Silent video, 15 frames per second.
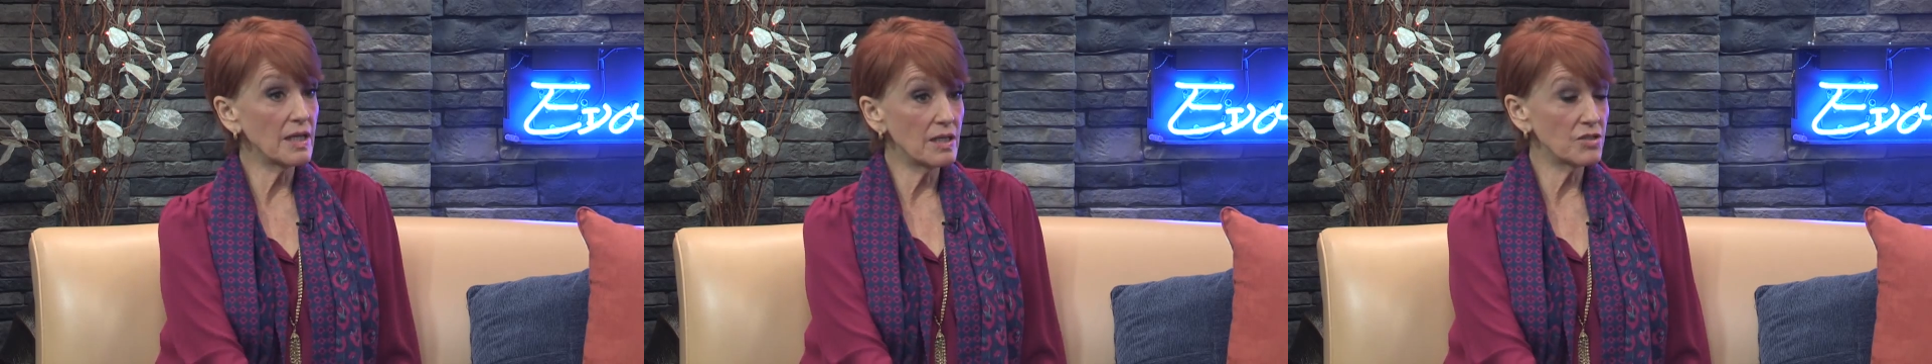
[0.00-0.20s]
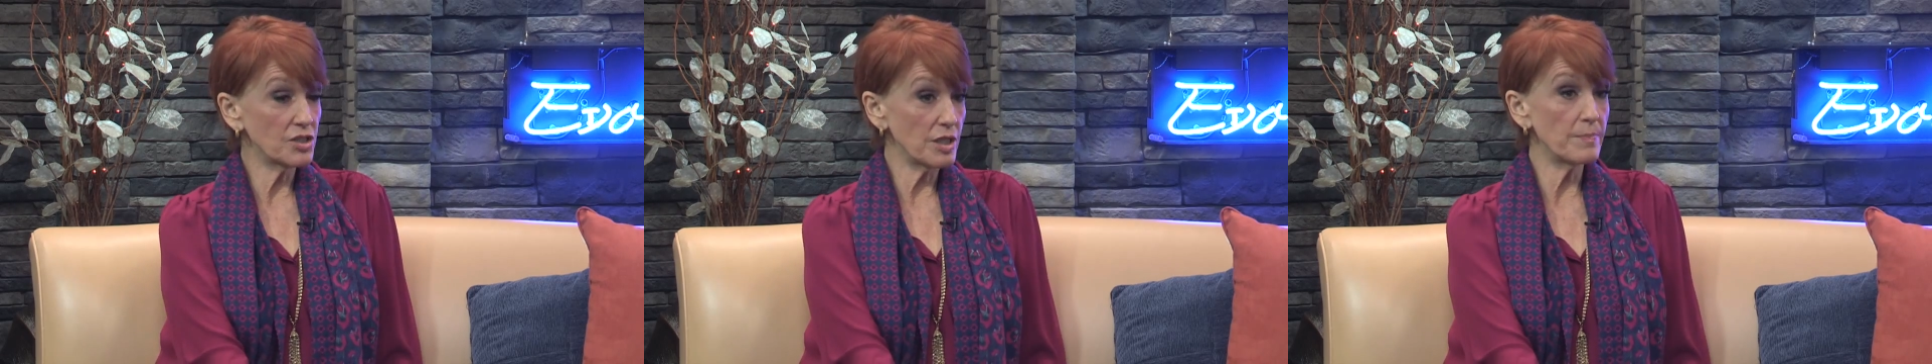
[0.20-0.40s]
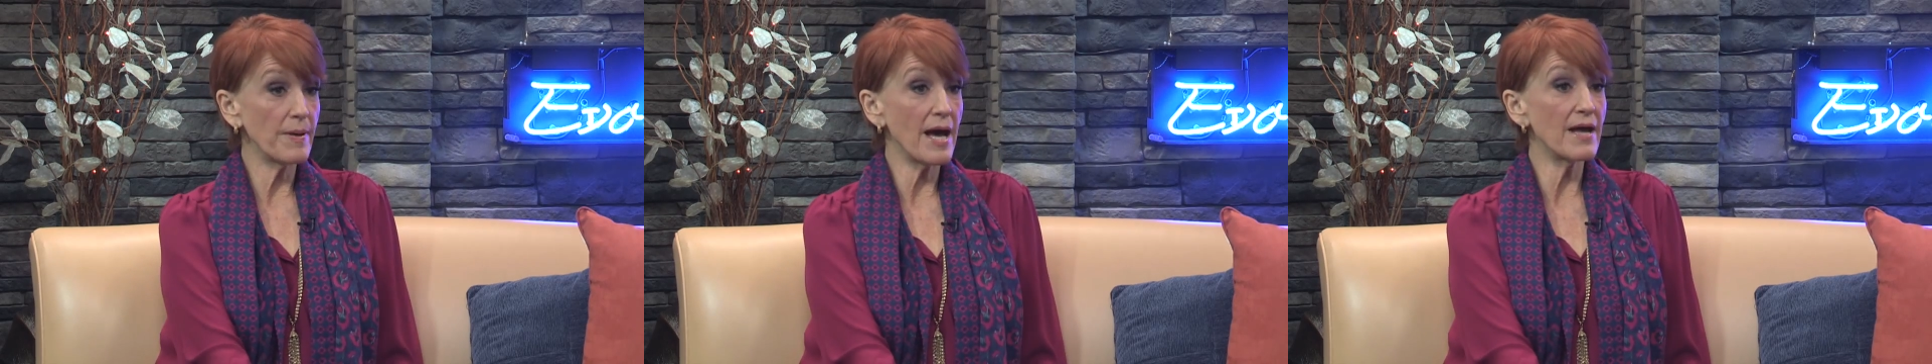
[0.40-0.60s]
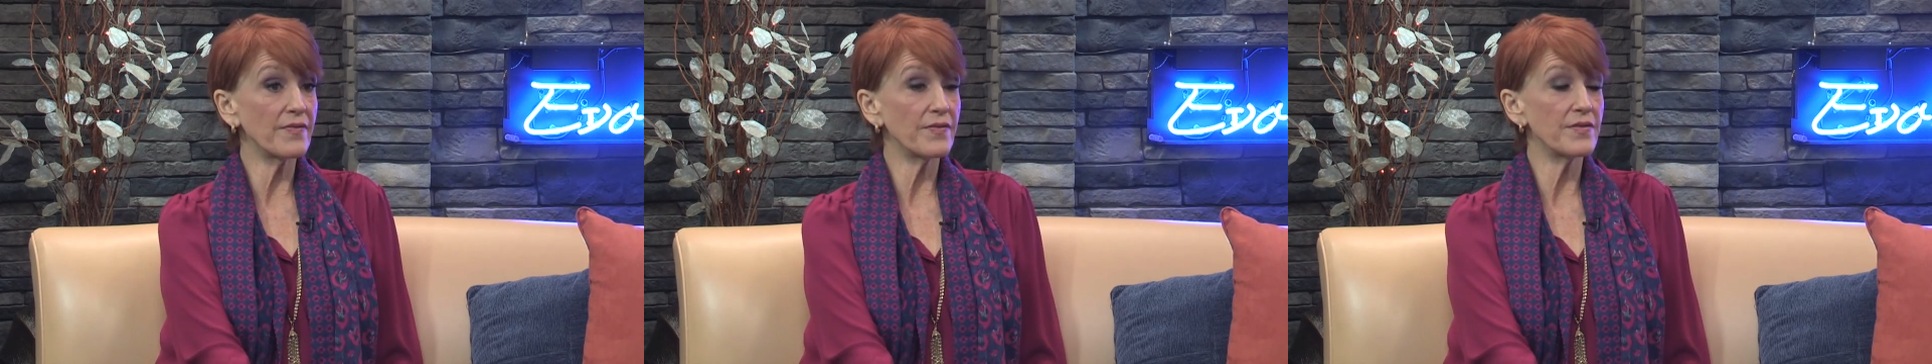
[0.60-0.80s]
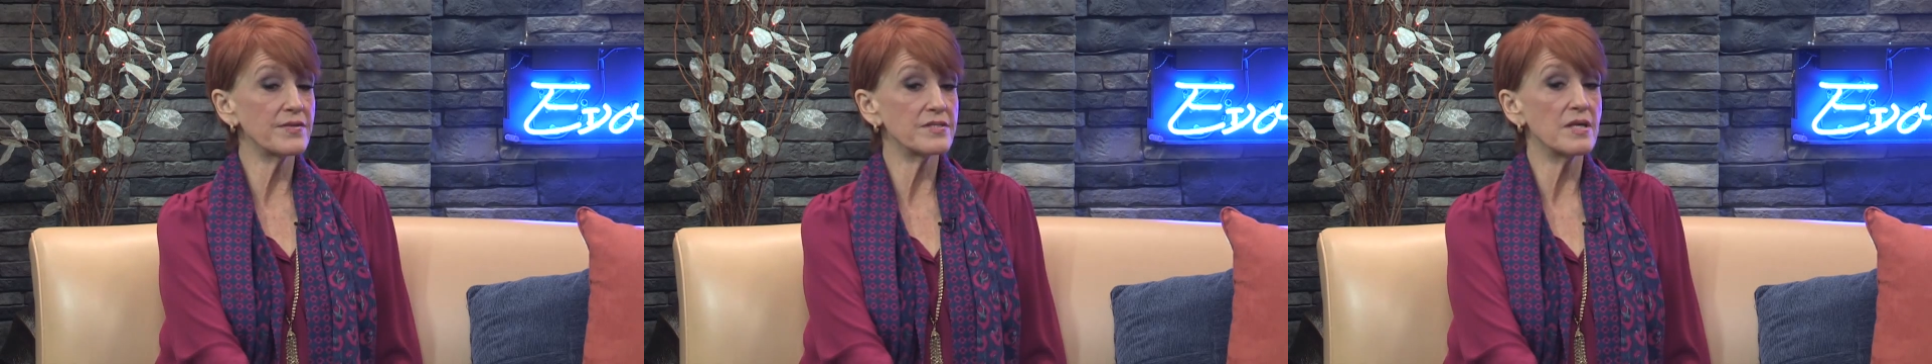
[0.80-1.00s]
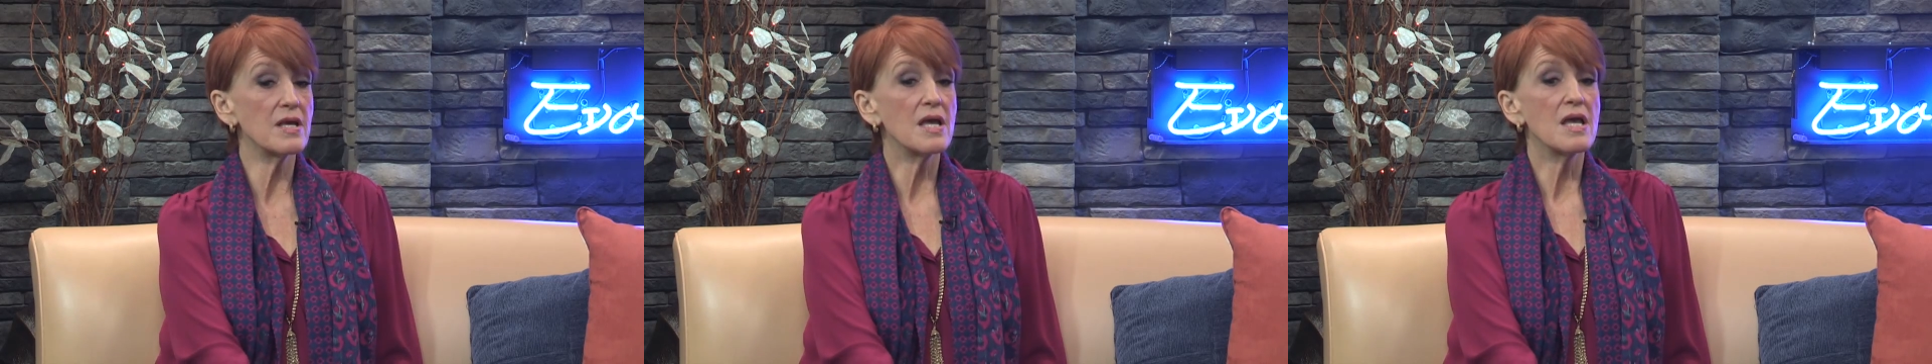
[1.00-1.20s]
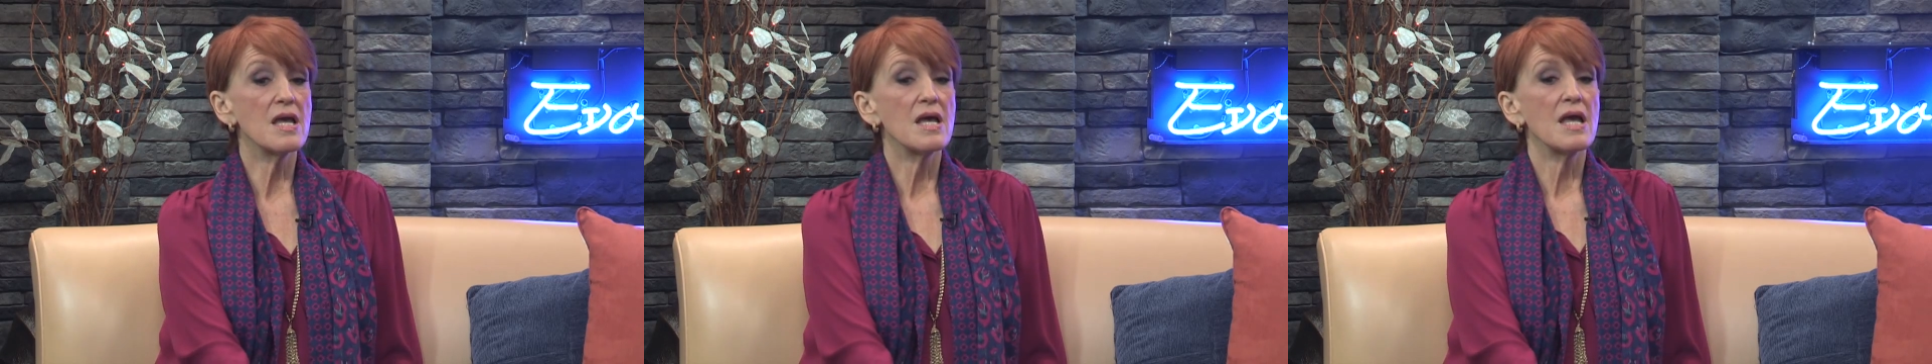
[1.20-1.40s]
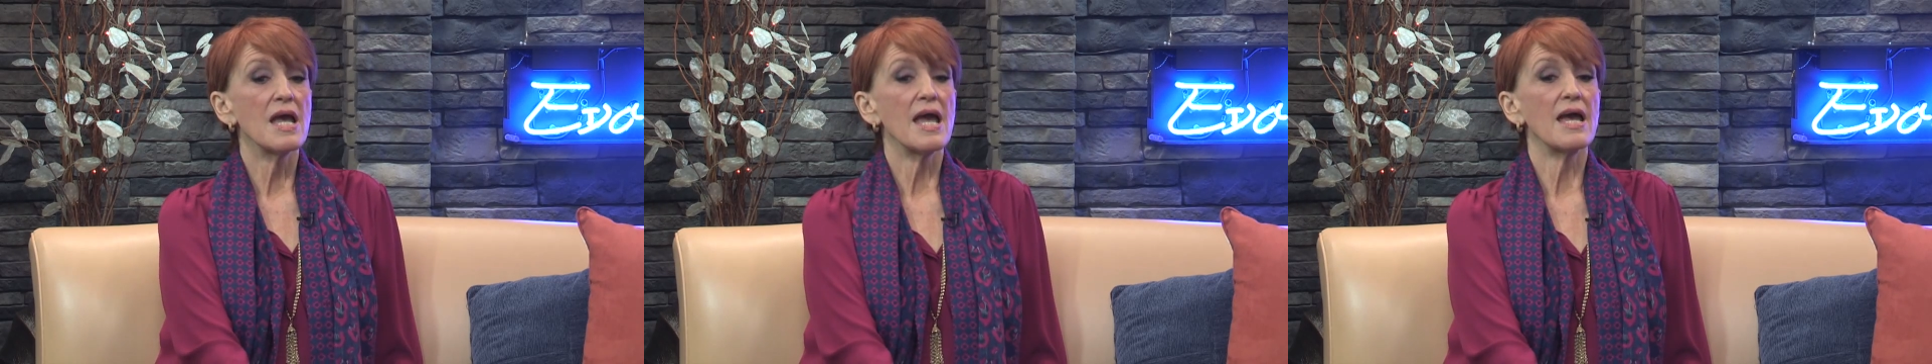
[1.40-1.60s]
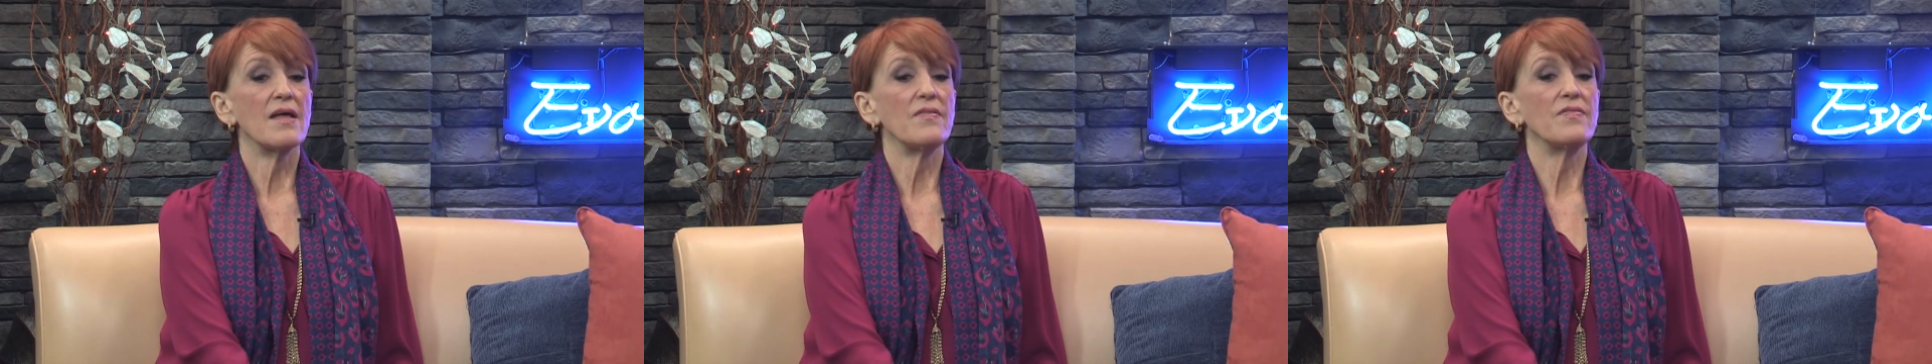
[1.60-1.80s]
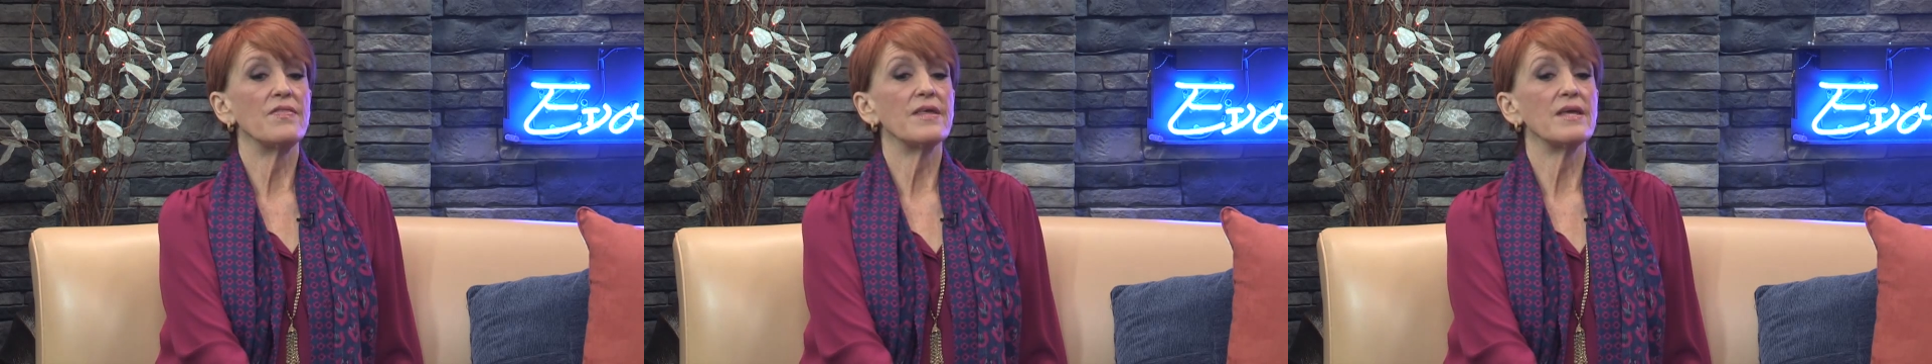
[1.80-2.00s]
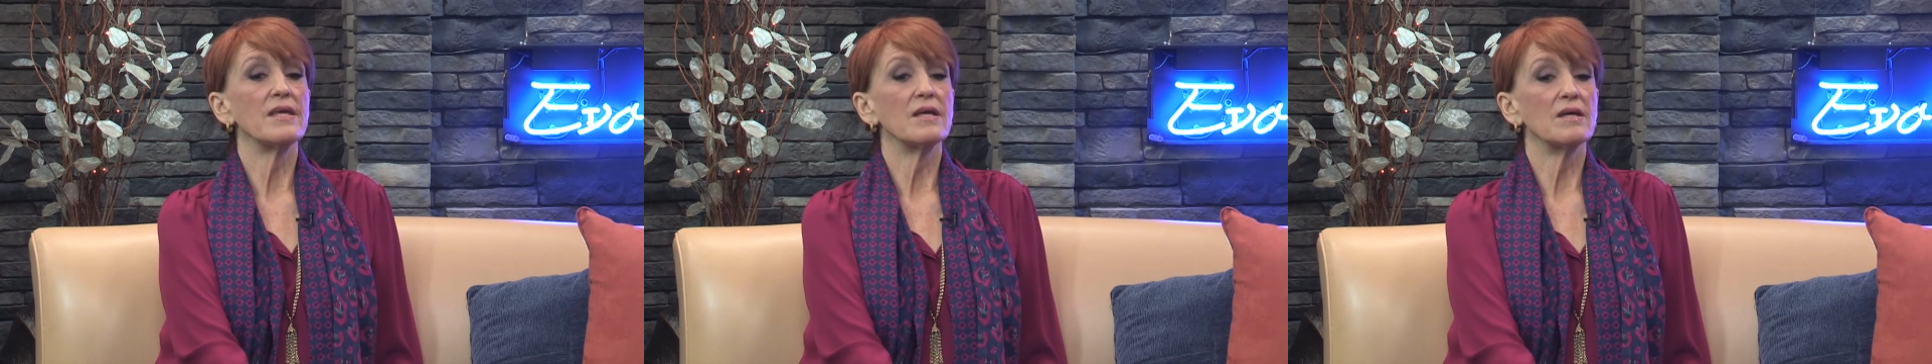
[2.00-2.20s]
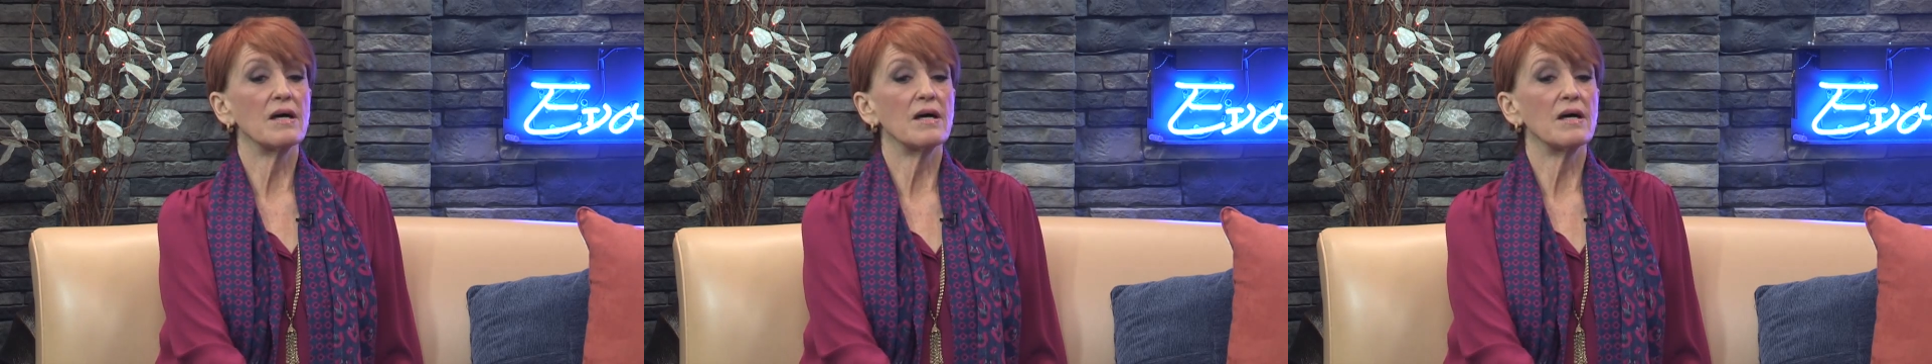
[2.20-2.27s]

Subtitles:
she passes, and the